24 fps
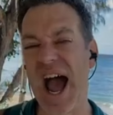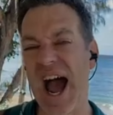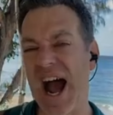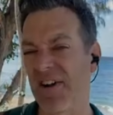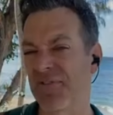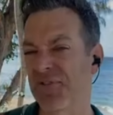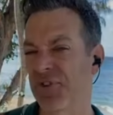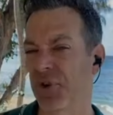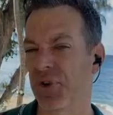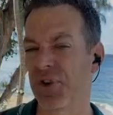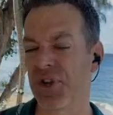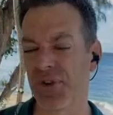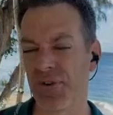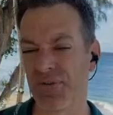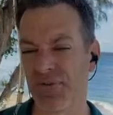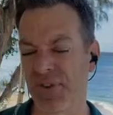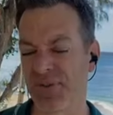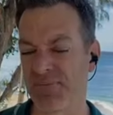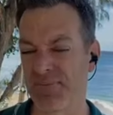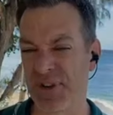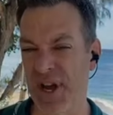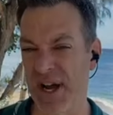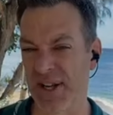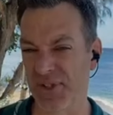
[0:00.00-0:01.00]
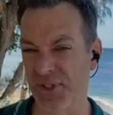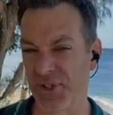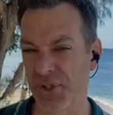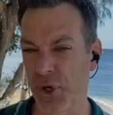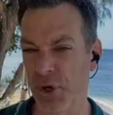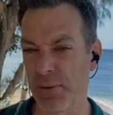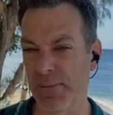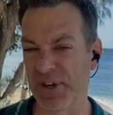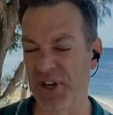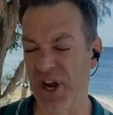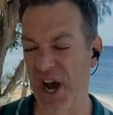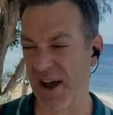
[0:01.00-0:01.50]
after you've done
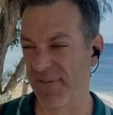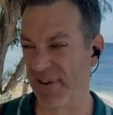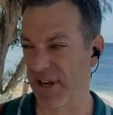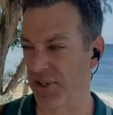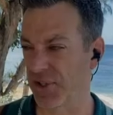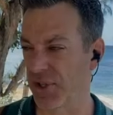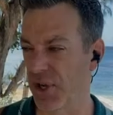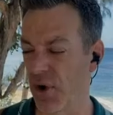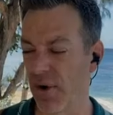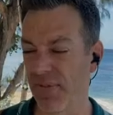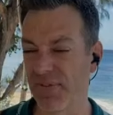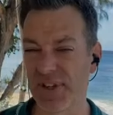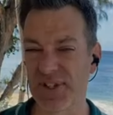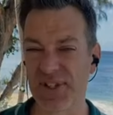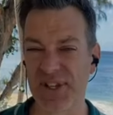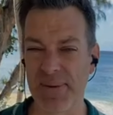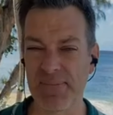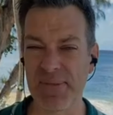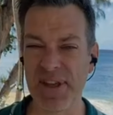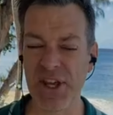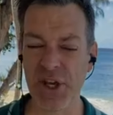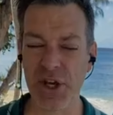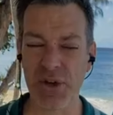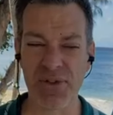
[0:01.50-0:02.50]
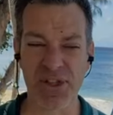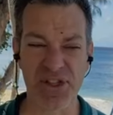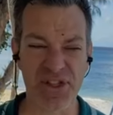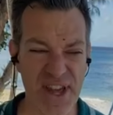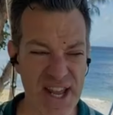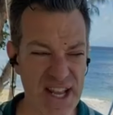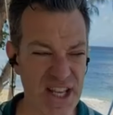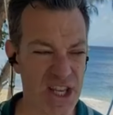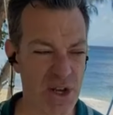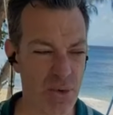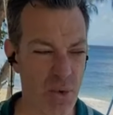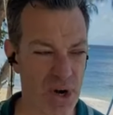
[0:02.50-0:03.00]
scuba diving so if it's something you
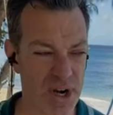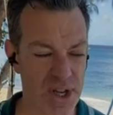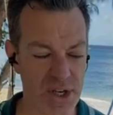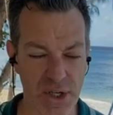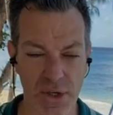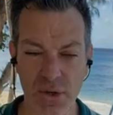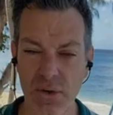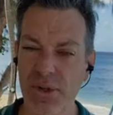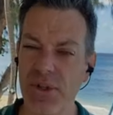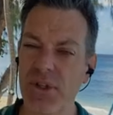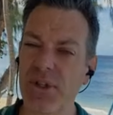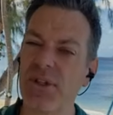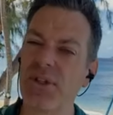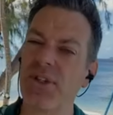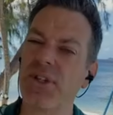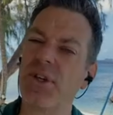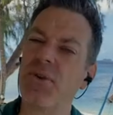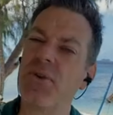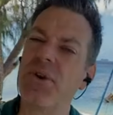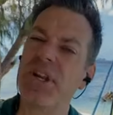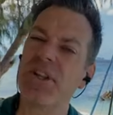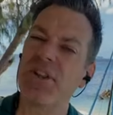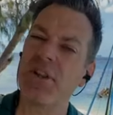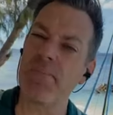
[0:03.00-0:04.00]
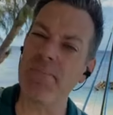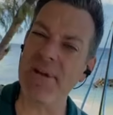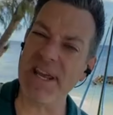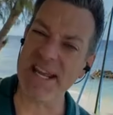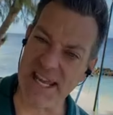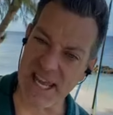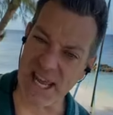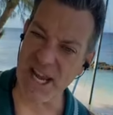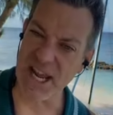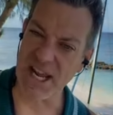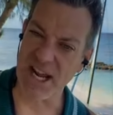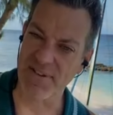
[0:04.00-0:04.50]
think you want to do do it at the
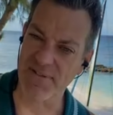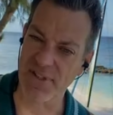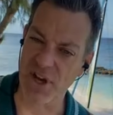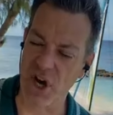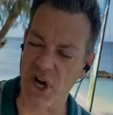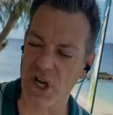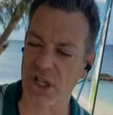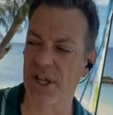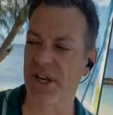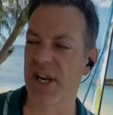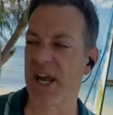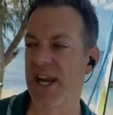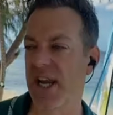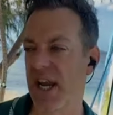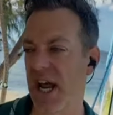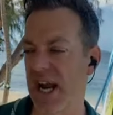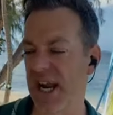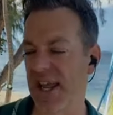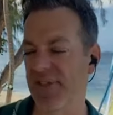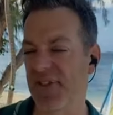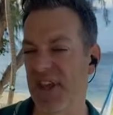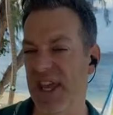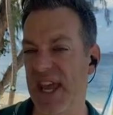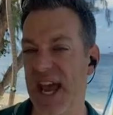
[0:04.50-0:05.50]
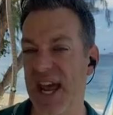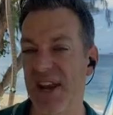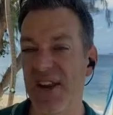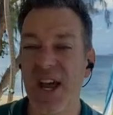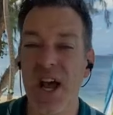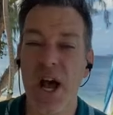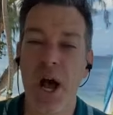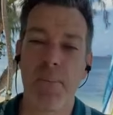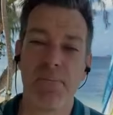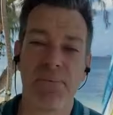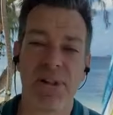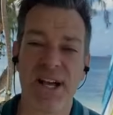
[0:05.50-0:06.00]
beginning of the holiday not at the
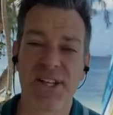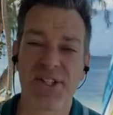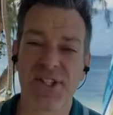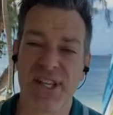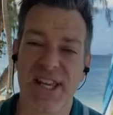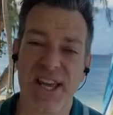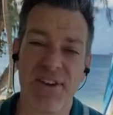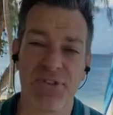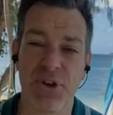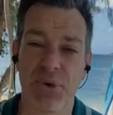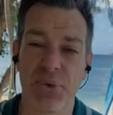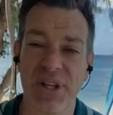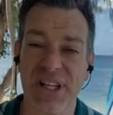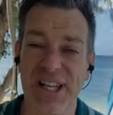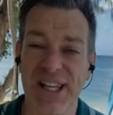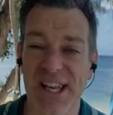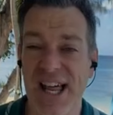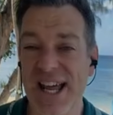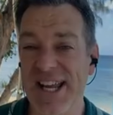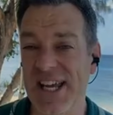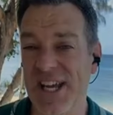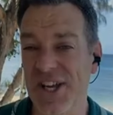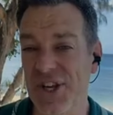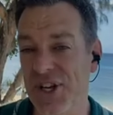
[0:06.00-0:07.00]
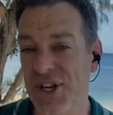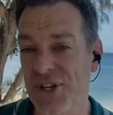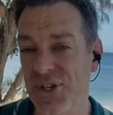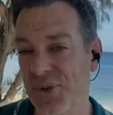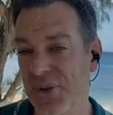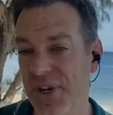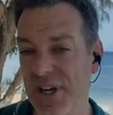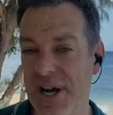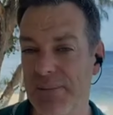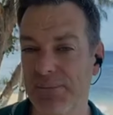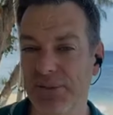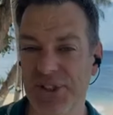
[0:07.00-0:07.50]
end plus if you really like it you can
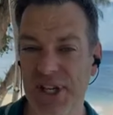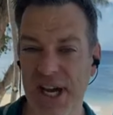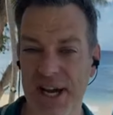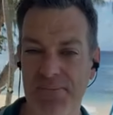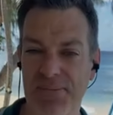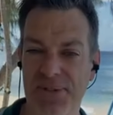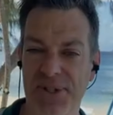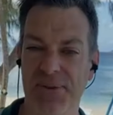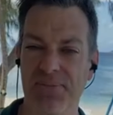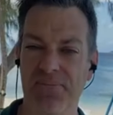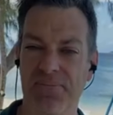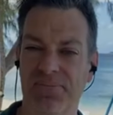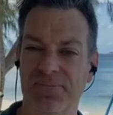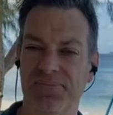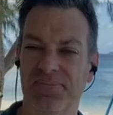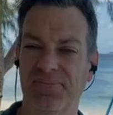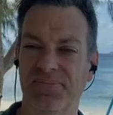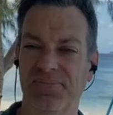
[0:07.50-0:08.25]
do it a couple times